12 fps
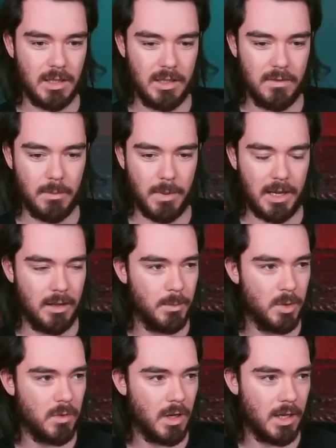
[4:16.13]
to leave the battle and
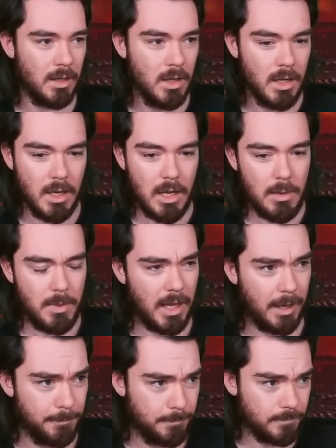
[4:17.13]
move on. But
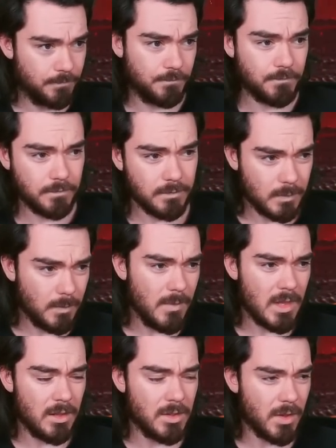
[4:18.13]
yeah,
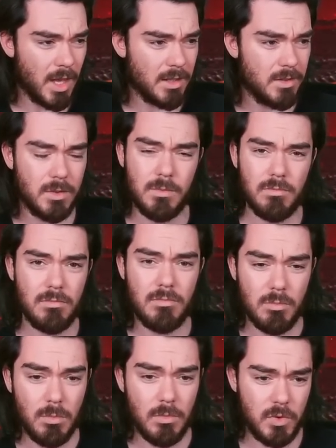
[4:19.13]
so that's
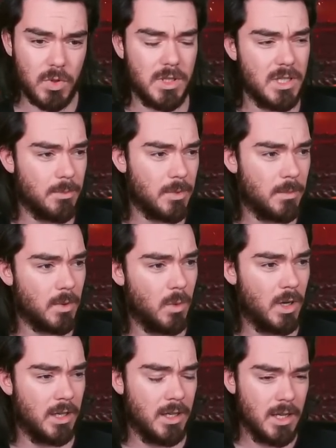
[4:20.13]
sort of tip number
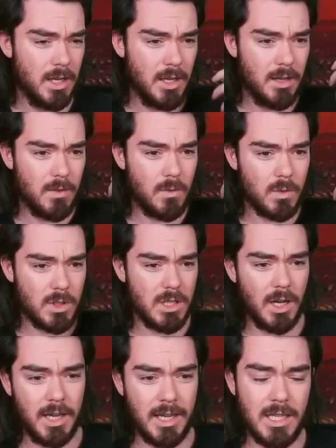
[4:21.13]
one.
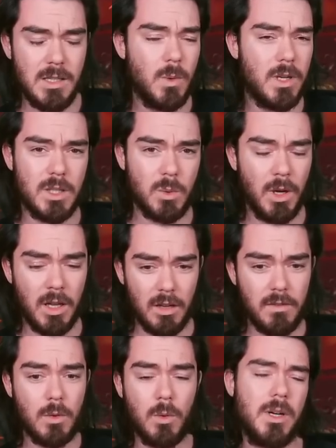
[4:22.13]
Tying into it as well,
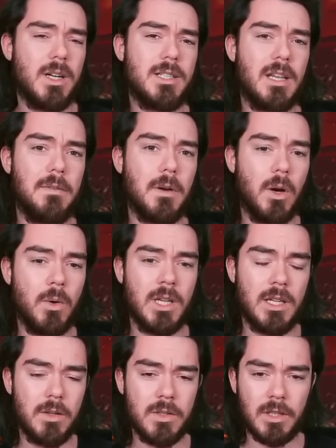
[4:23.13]
of course, if we're only
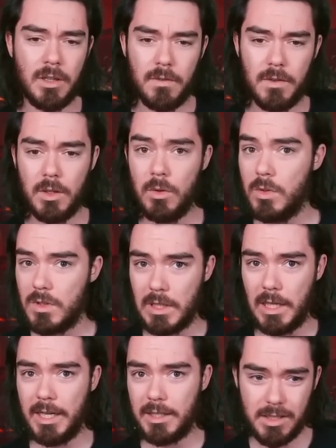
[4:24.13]
using a few
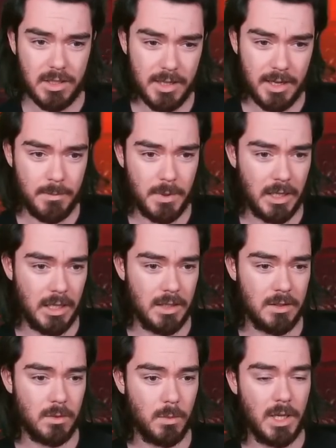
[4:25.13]
select
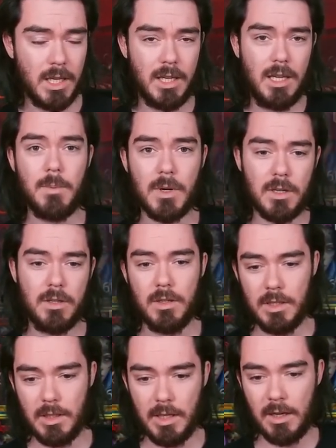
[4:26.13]
champions, we can keep our
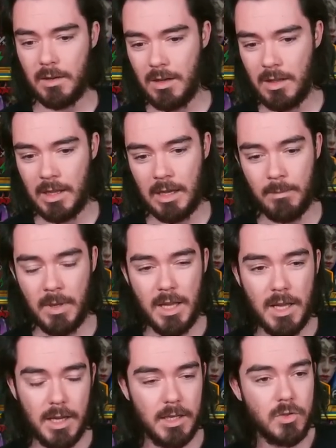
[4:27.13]
good gear on them.
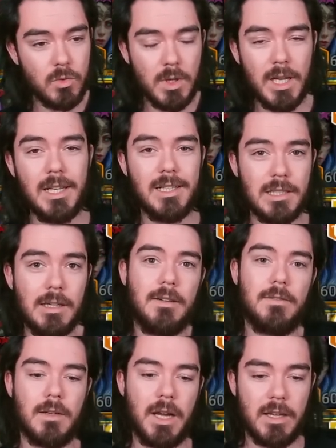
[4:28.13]
It's really
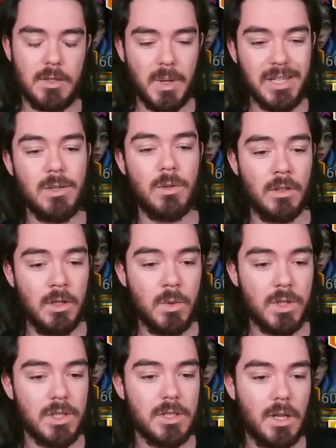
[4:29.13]
tough, right? Especially with
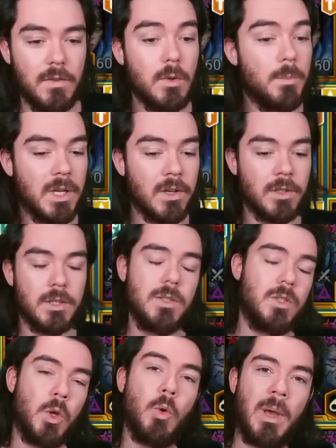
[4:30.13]
nukers. If you build
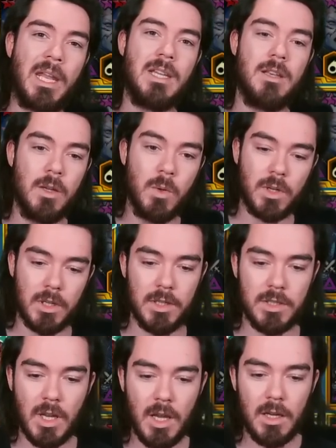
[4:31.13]
too many
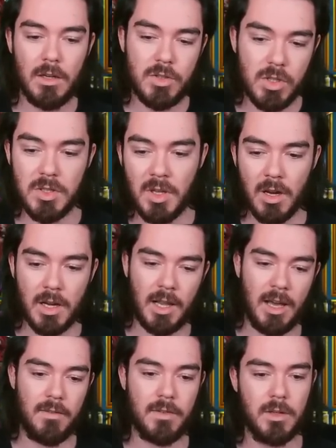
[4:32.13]
nukers, you're just not going to
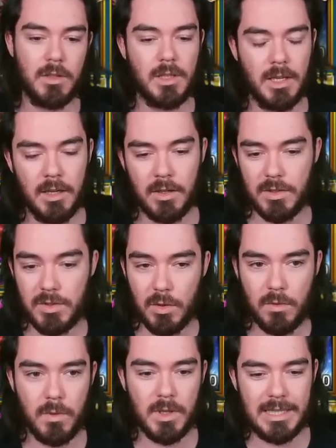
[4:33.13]
have good gear. So,
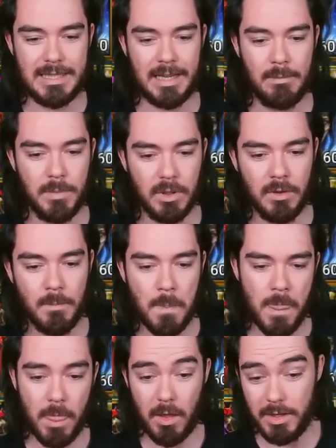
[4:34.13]
for example,
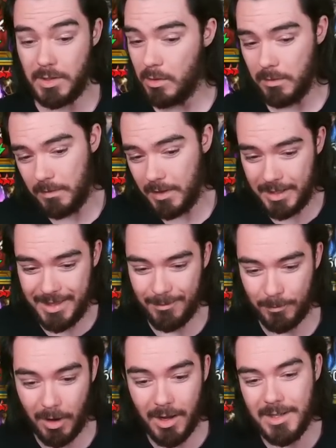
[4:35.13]
I do have, I think,
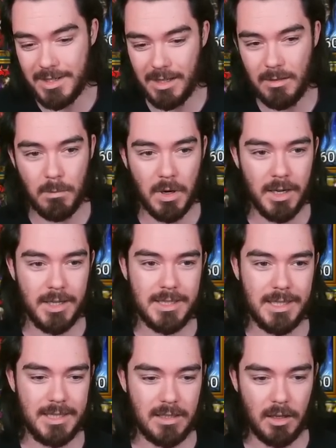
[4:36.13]
Ronda marked
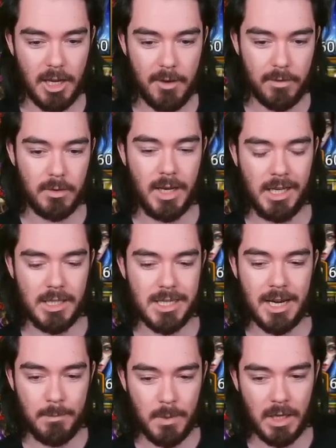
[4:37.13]
as a Live Arena
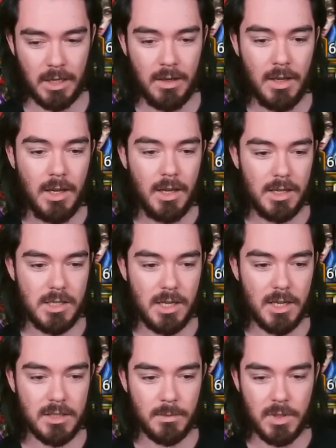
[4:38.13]
champion, and she
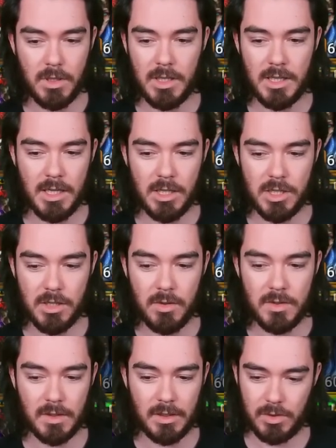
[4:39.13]
has some good niche
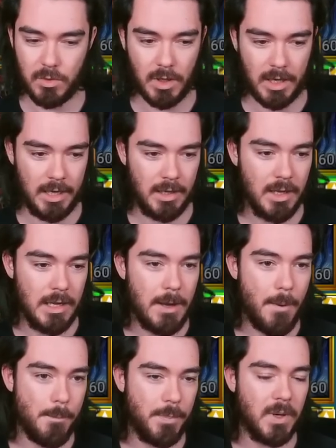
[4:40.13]
usage, right?
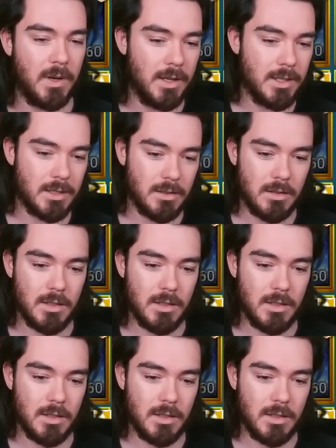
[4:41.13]
But